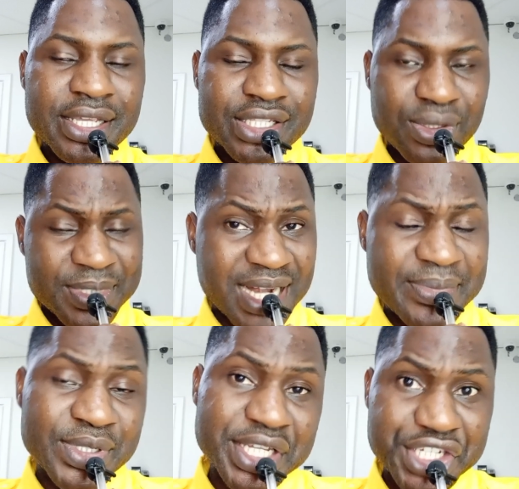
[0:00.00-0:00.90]

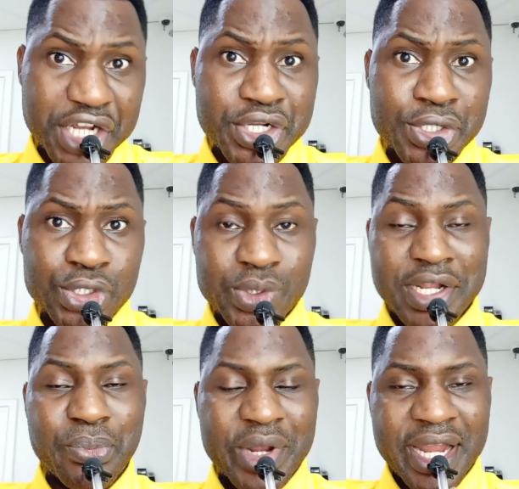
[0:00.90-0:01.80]
subscribe to the channel so
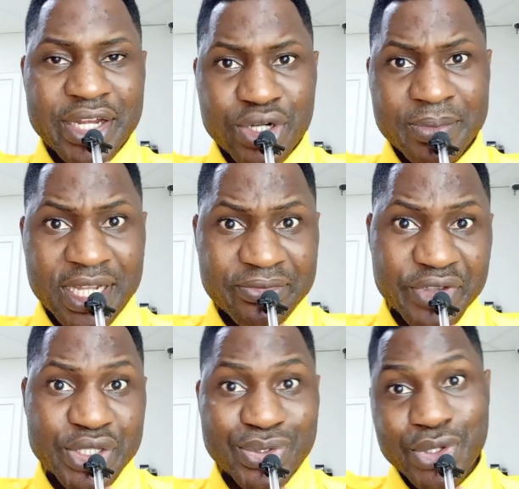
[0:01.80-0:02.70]
that when I drop that
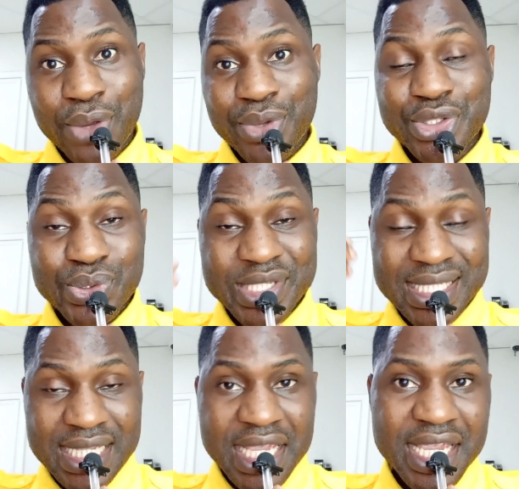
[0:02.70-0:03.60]
video, you're going to
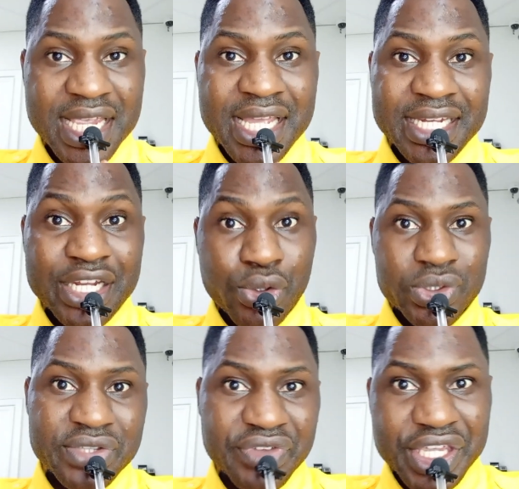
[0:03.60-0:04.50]
see the
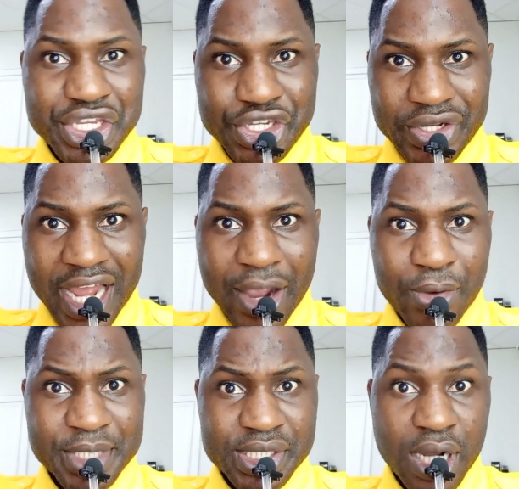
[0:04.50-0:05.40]
notification. I
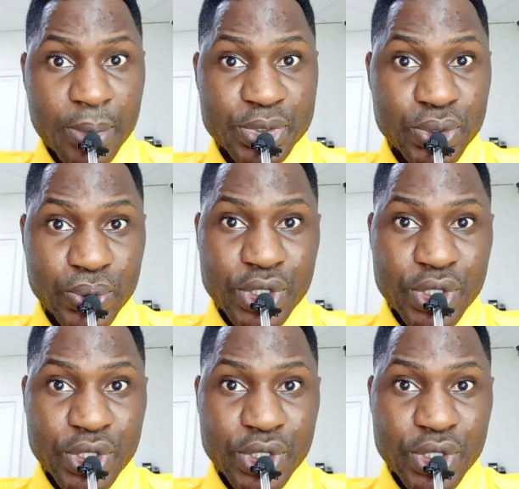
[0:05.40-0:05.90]
hope this helps you.